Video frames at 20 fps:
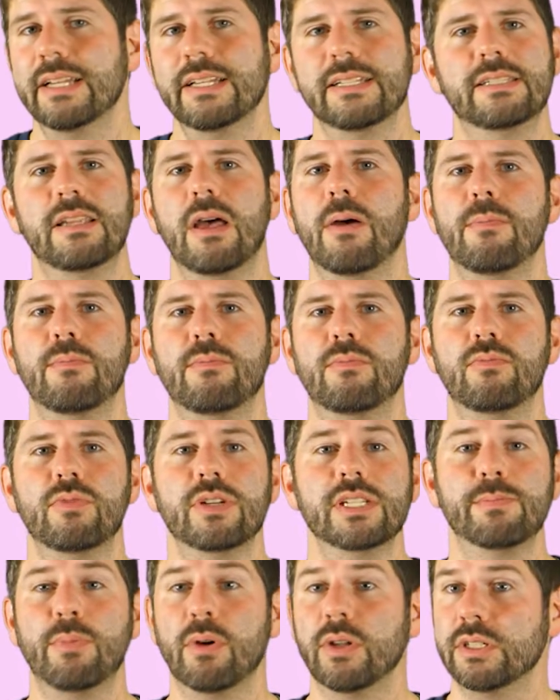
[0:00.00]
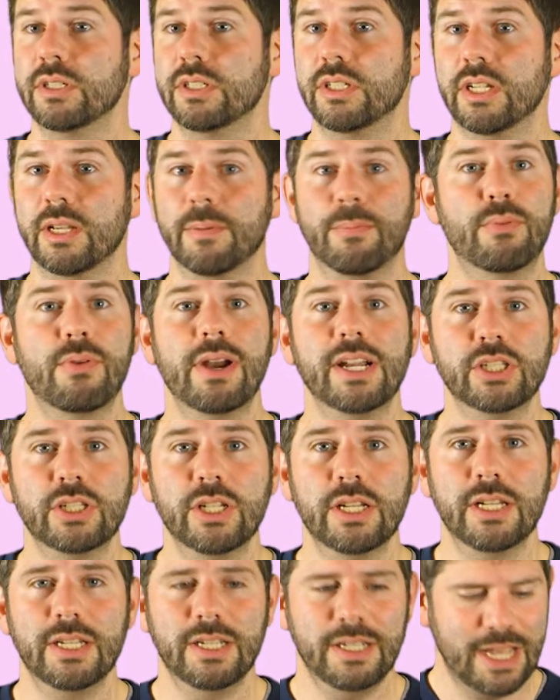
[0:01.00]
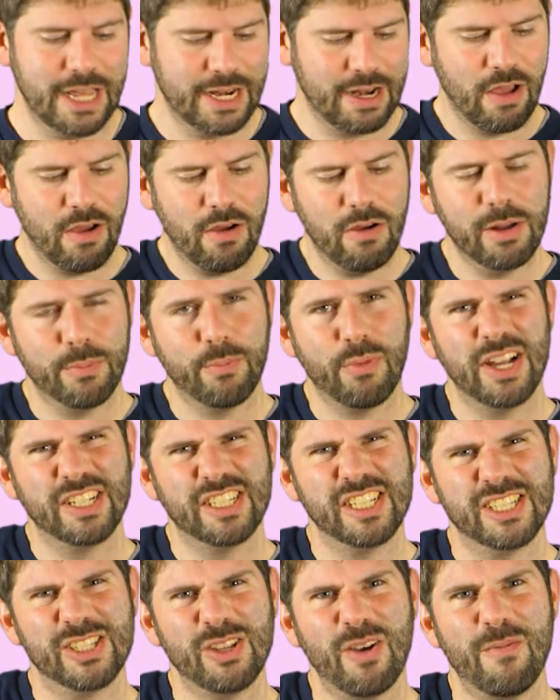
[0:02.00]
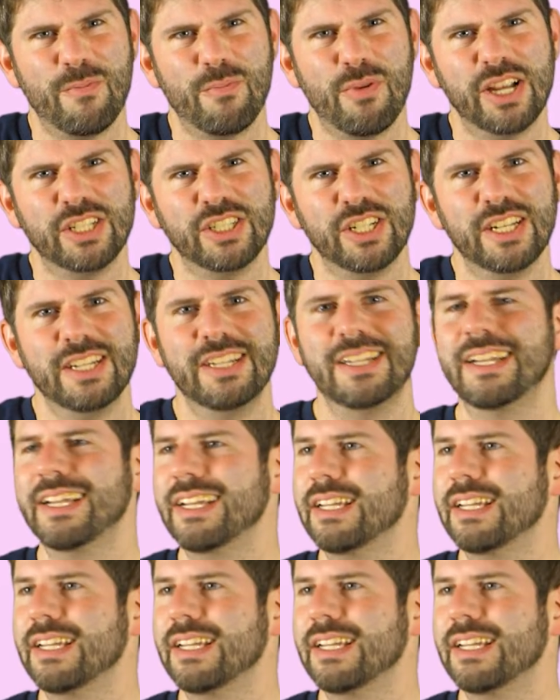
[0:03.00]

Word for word: Some respond to pressure and hard pressure, soft pressure,